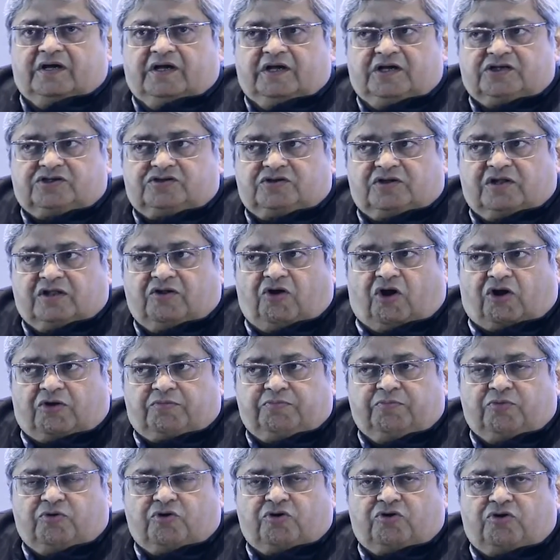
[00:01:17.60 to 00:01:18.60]
It's a lot
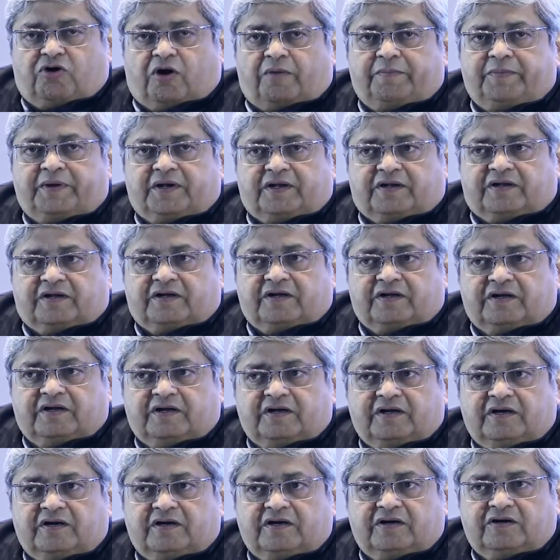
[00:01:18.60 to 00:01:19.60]
more common
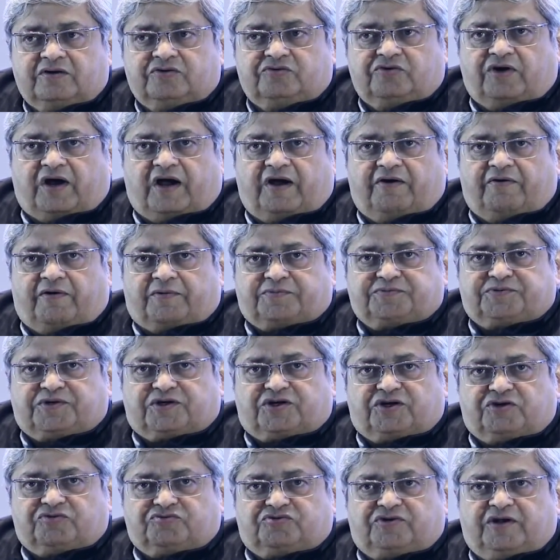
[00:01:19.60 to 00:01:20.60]
to have
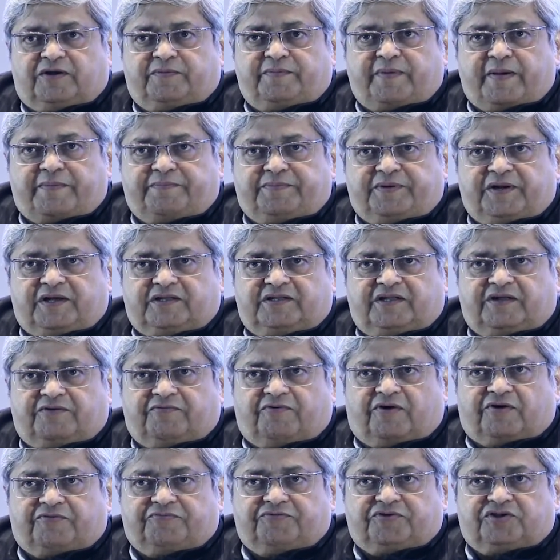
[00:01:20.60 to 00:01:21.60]
obstructive sleep apnea than
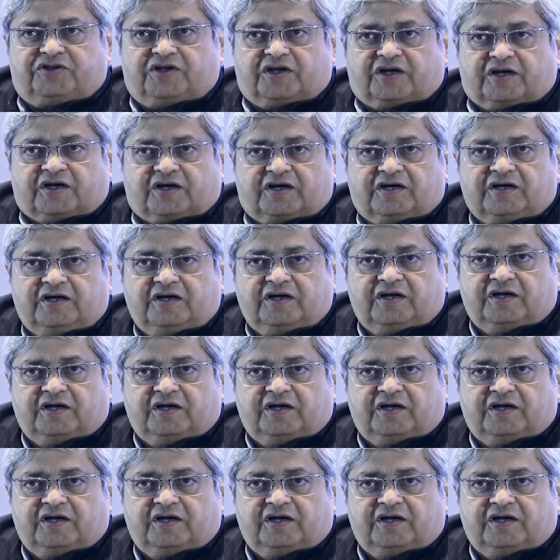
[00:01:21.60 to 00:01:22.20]
what we think.